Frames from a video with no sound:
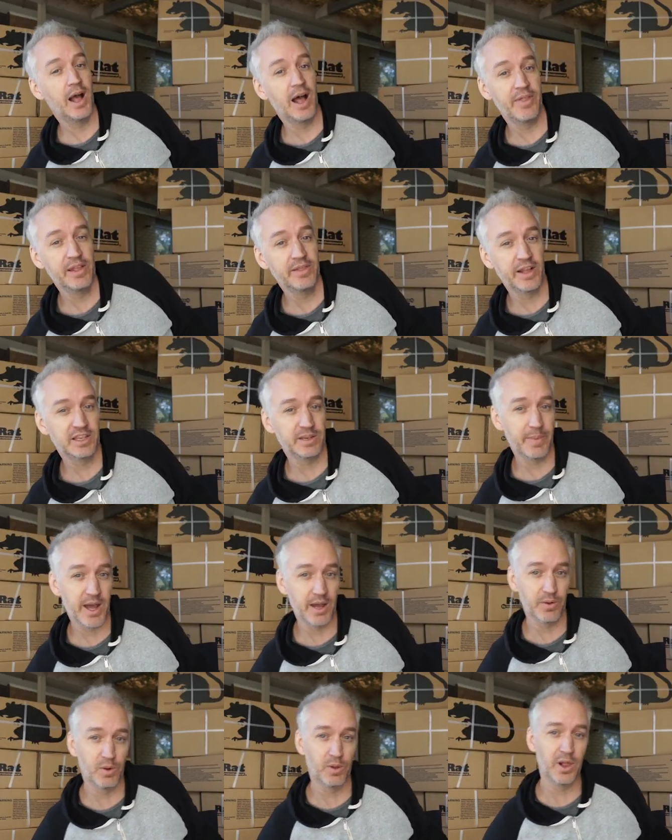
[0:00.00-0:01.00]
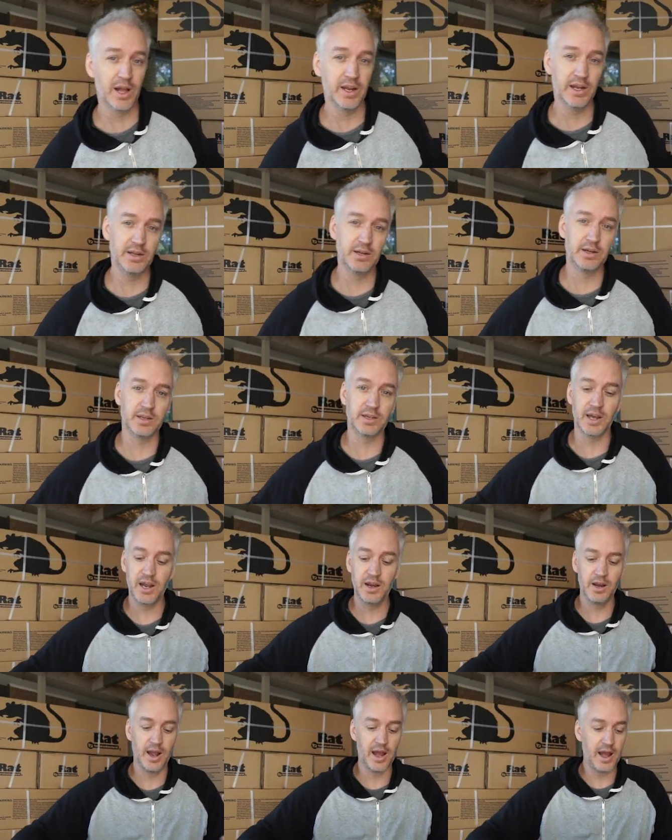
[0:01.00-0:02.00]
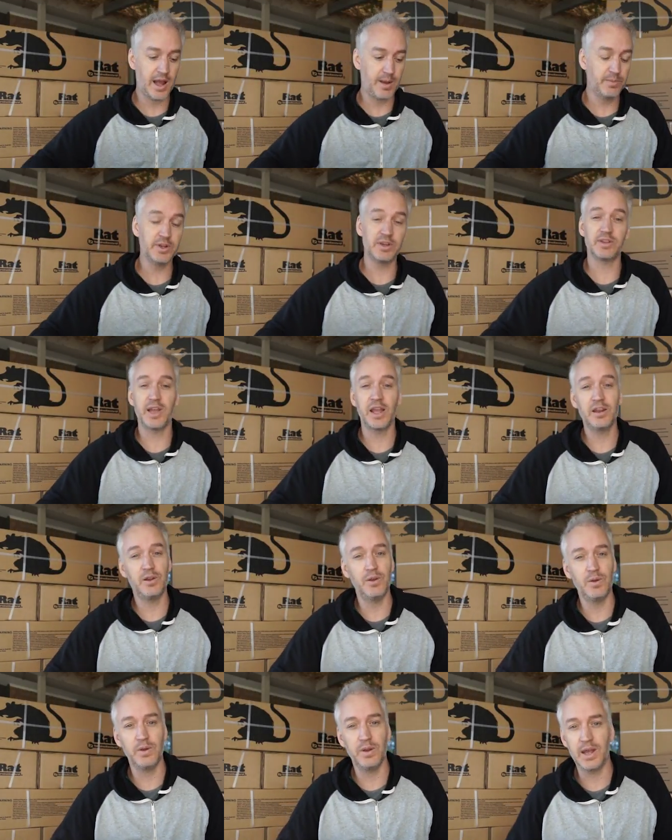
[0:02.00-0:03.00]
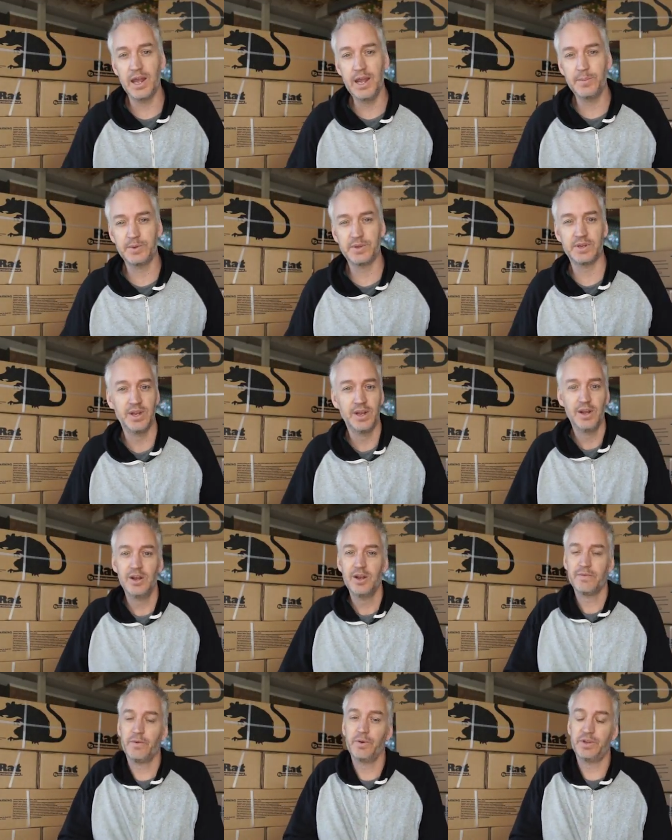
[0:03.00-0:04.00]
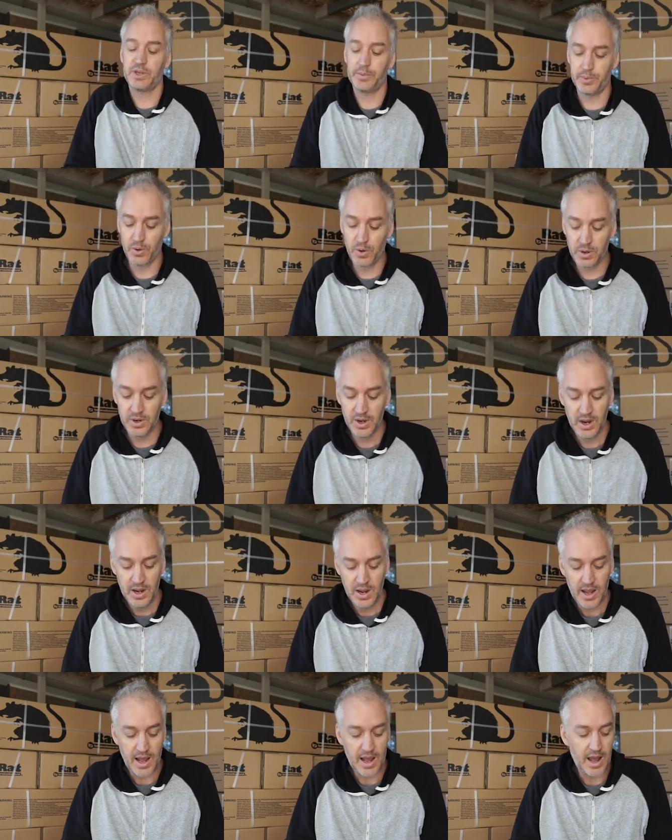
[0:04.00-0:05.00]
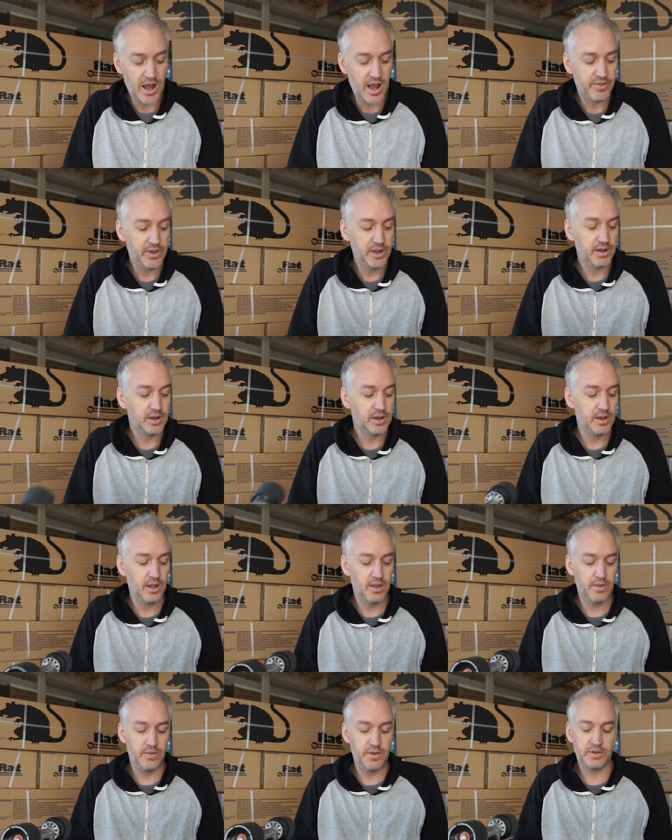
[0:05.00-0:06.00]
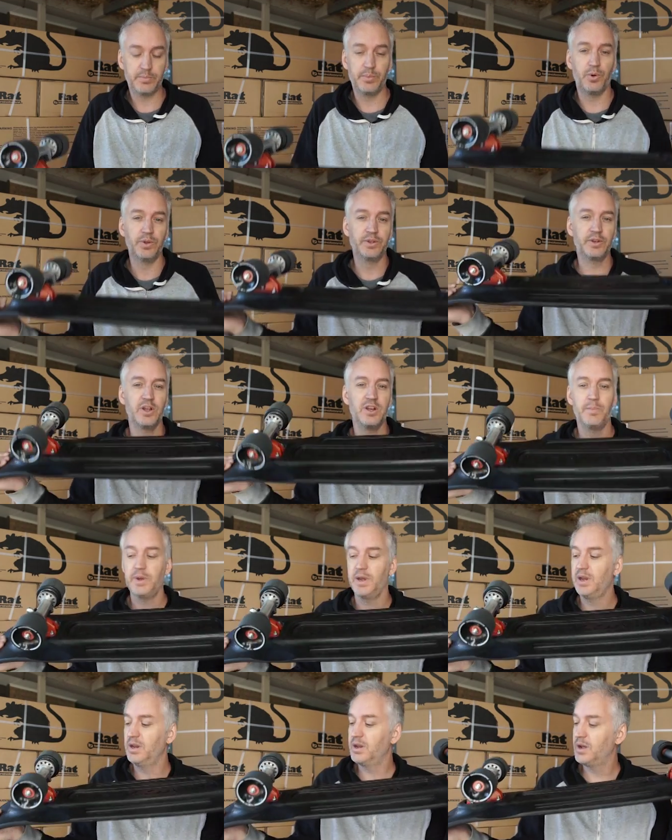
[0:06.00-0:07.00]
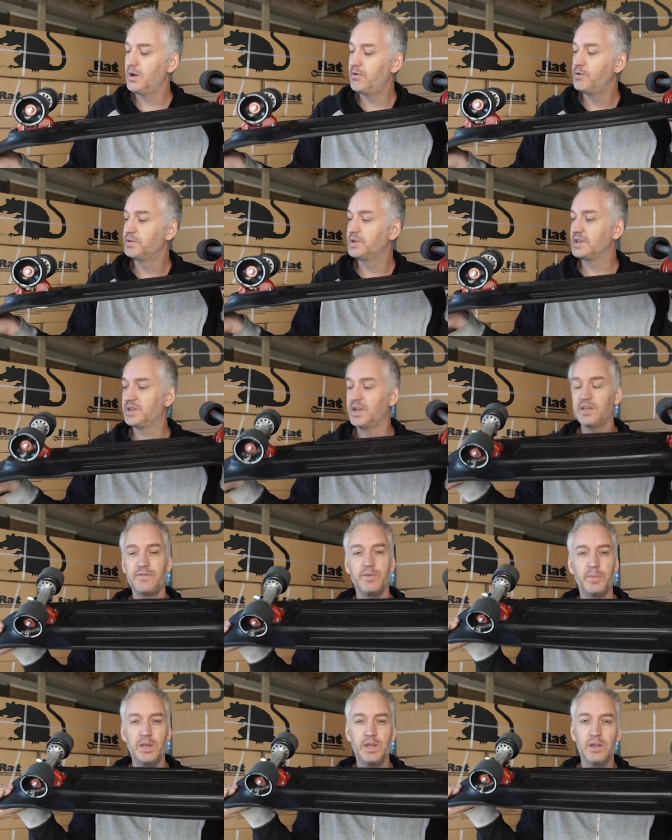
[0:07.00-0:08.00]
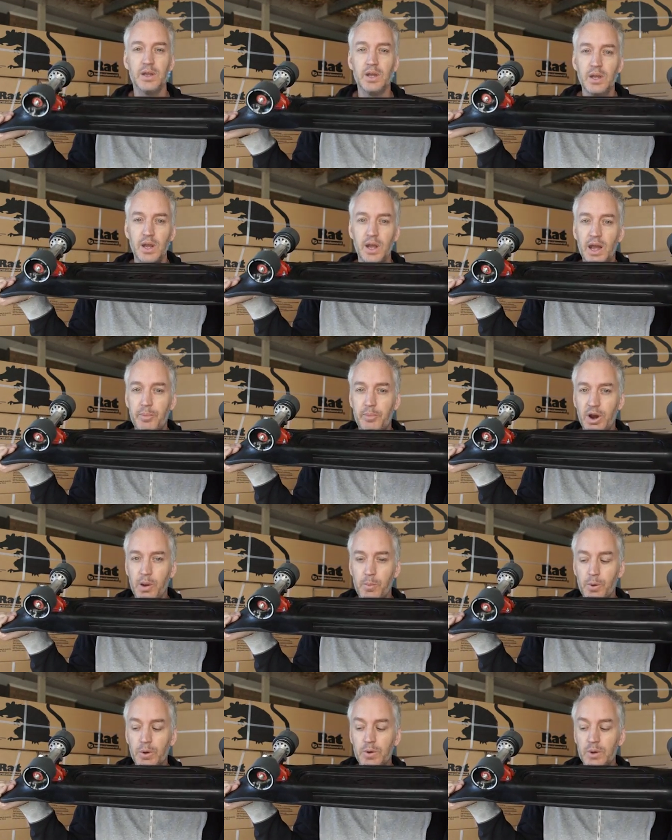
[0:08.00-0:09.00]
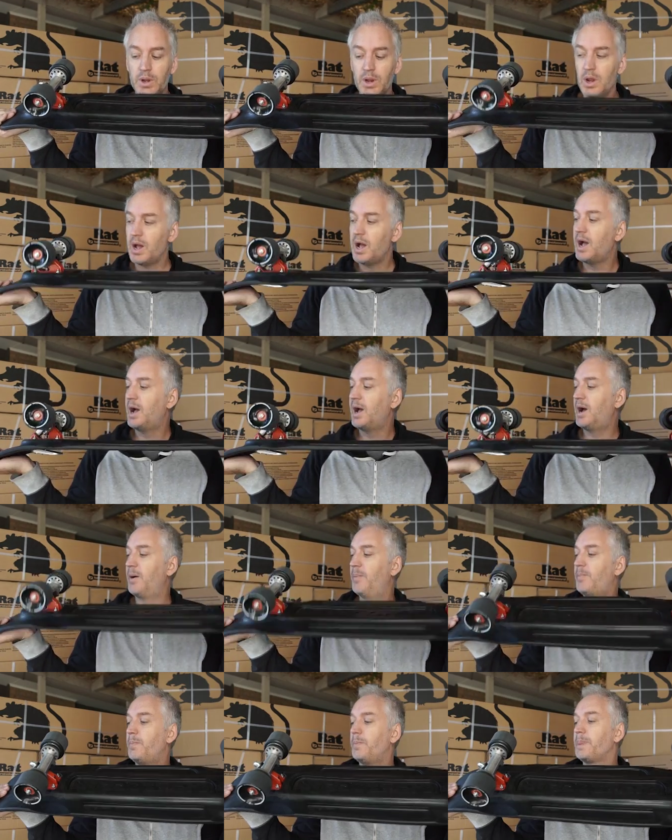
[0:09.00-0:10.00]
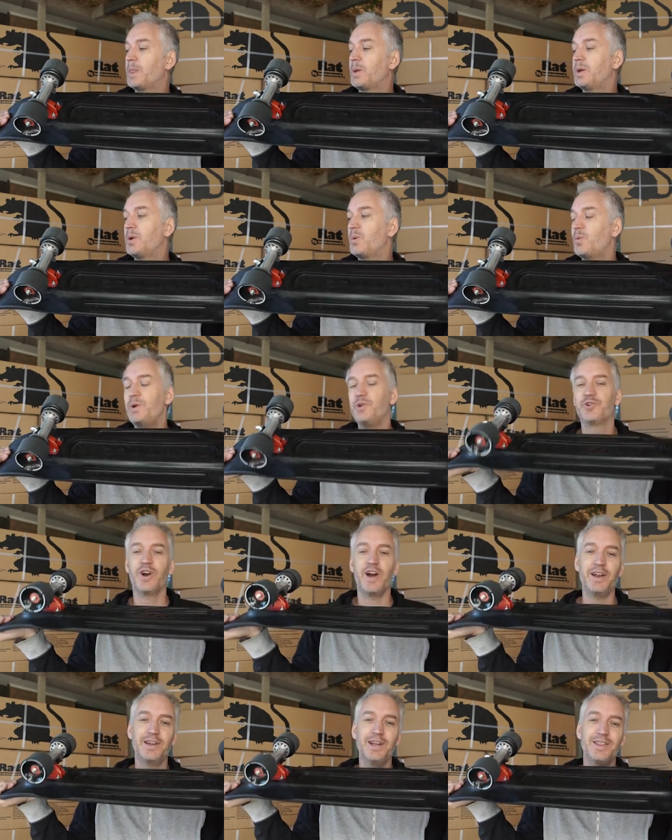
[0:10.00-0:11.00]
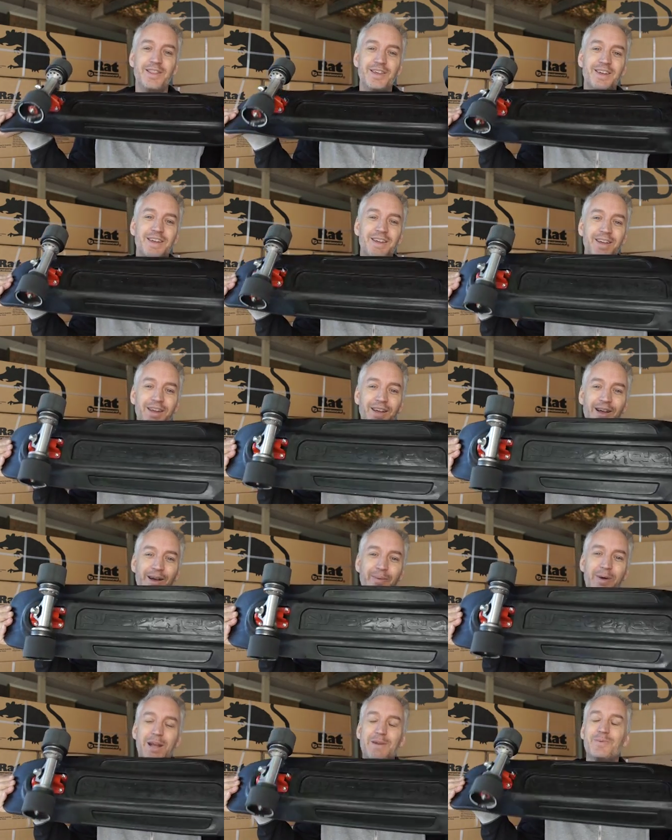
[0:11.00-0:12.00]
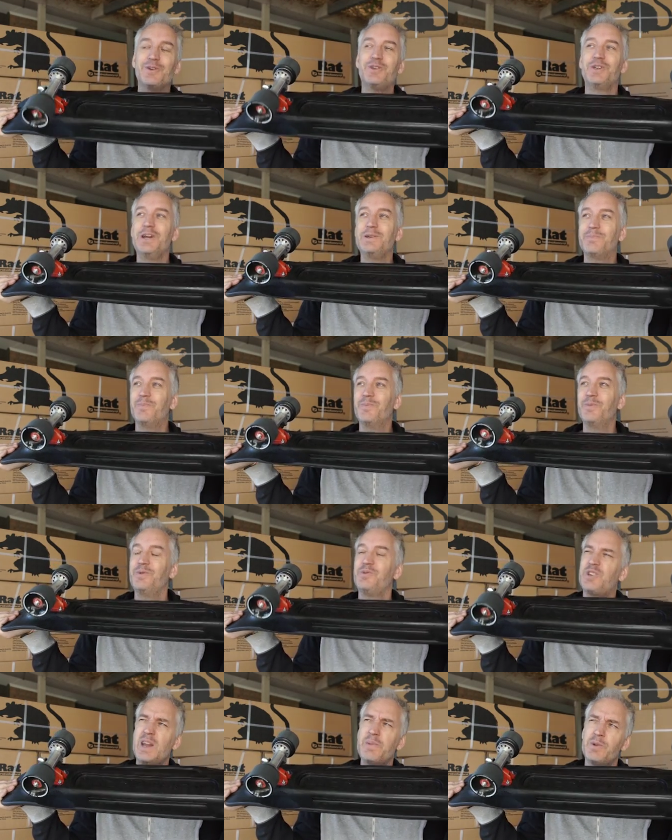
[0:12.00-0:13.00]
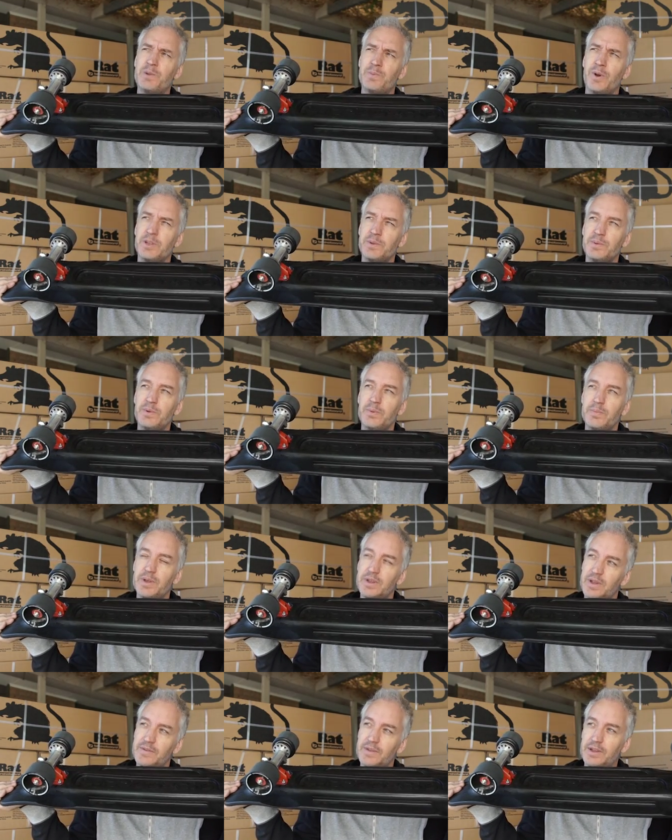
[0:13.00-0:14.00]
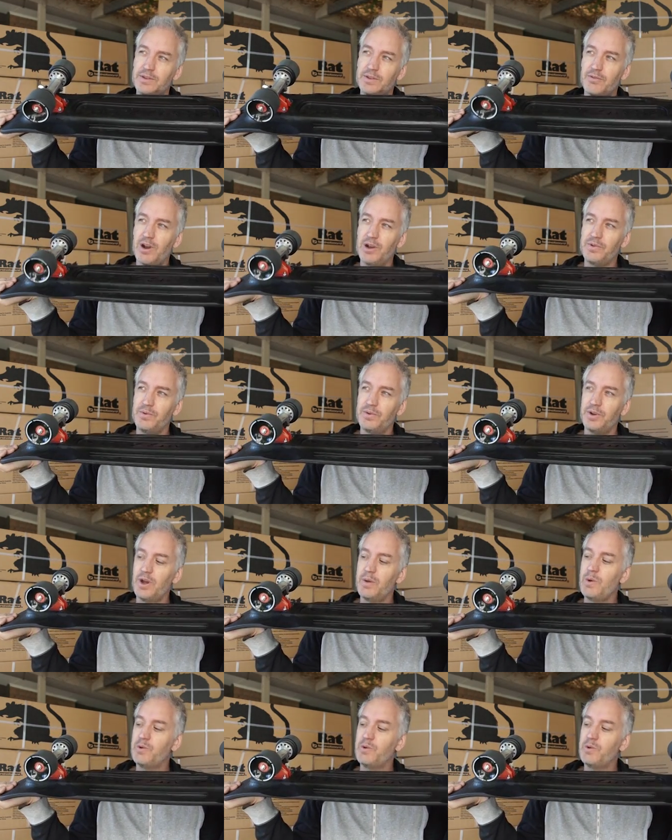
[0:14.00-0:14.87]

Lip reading: I think that's about all I need to say. Just thank you heaps for your support. I think this board's going to be a real success for me at Breakboard. We try to make them as cheap as possible, but if that's the right term.